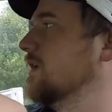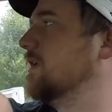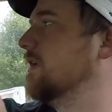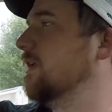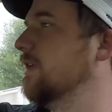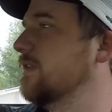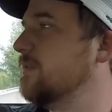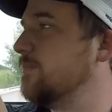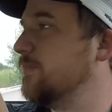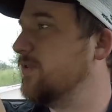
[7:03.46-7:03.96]

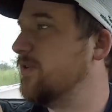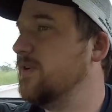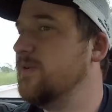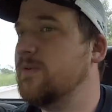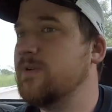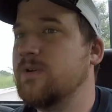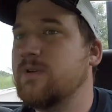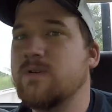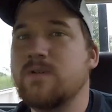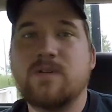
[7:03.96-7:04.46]
It's pretty
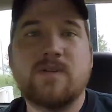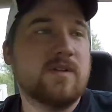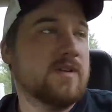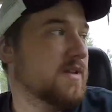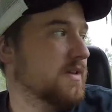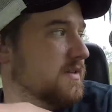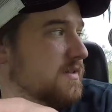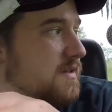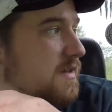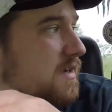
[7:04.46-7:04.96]
well,
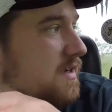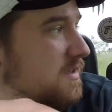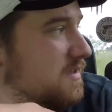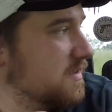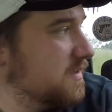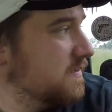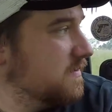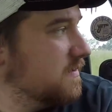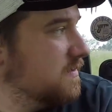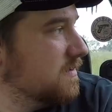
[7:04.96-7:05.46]
there's
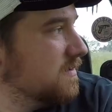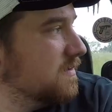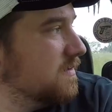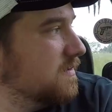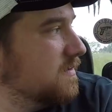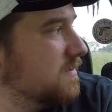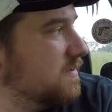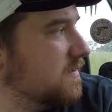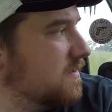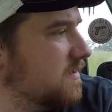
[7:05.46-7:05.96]
lots of it.
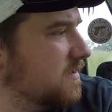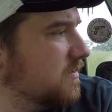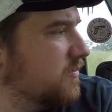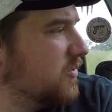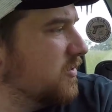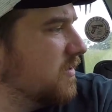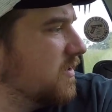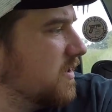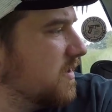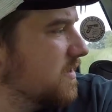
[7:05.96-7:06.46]
The
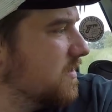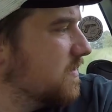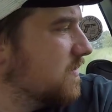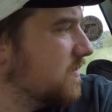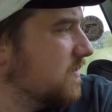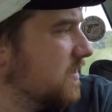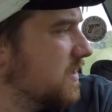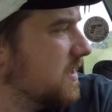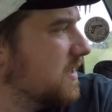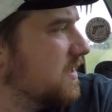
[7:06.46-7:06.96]

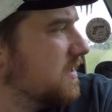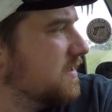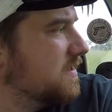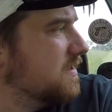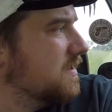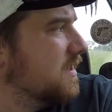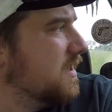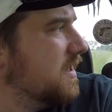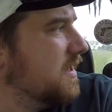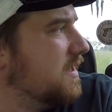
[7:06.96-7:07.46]
perennial rye
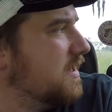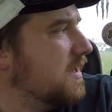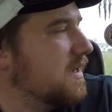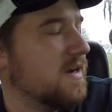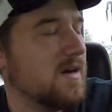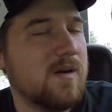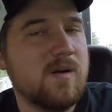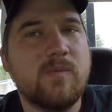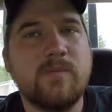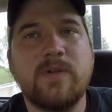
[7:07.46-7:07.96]
is laid
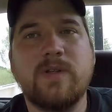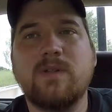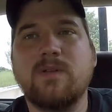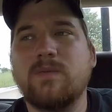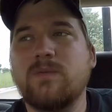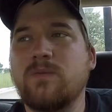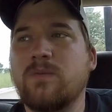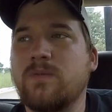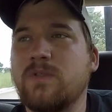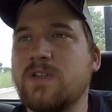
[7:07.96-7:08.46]
down on me
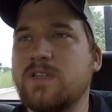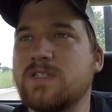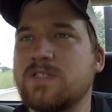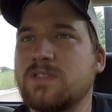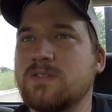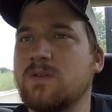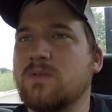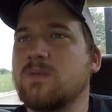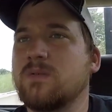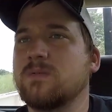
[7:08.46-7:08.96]
with these
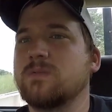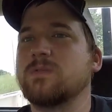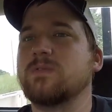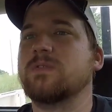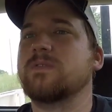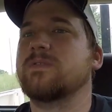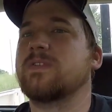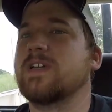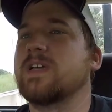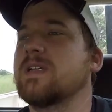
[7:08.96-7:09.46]
storms
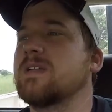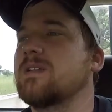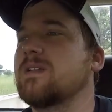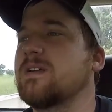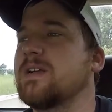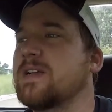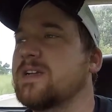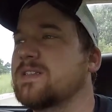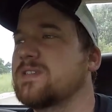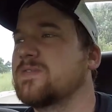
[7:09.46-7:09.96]
we've had the
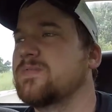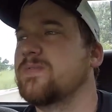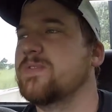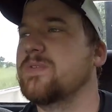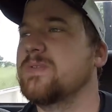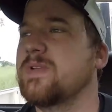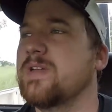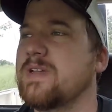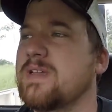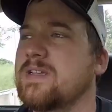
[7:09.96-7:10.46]
last
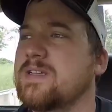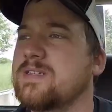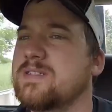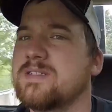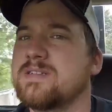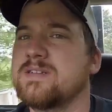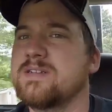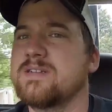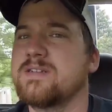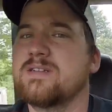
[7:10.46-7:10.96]
few days.
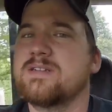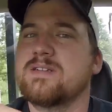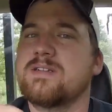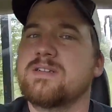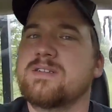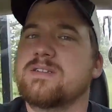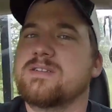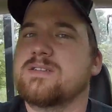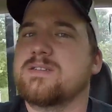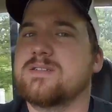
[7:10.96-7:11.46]

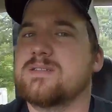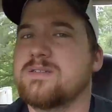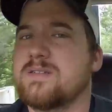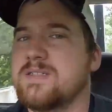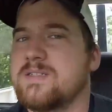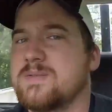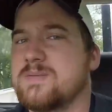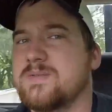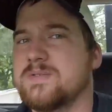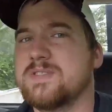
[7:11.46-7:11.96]
So
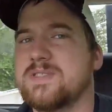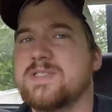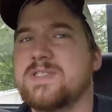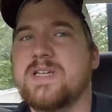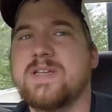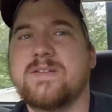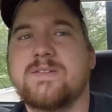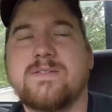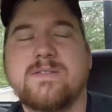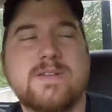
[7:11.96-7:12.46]
this one's
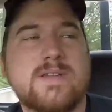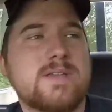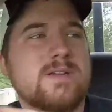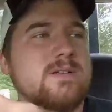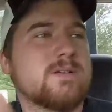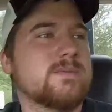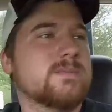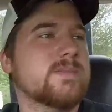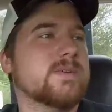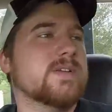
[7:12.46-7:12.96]
definitely
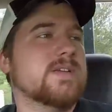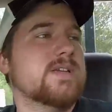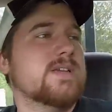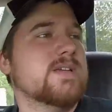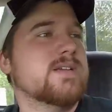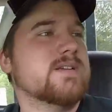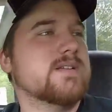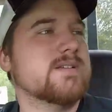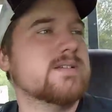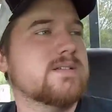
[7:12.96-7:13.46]
going to
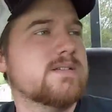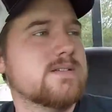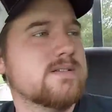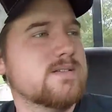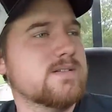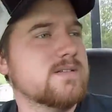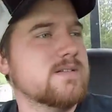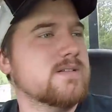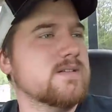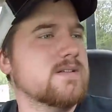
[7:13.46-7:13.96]
be
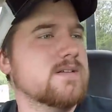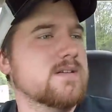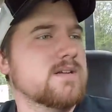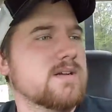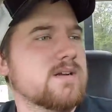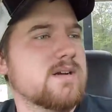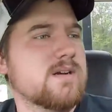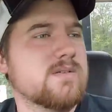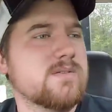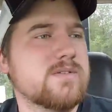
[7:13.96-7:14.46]

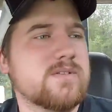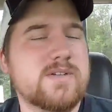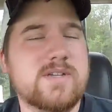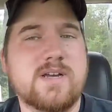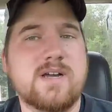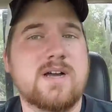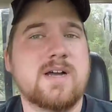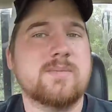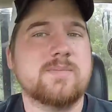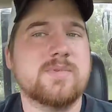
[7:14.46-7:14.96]
on the
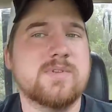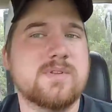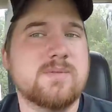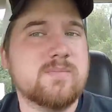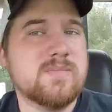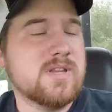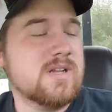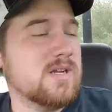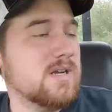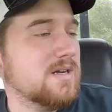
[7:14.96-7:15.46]
top of the
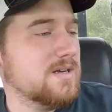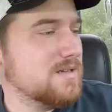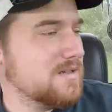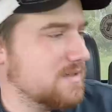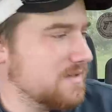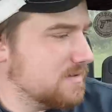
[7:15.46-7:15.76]
block.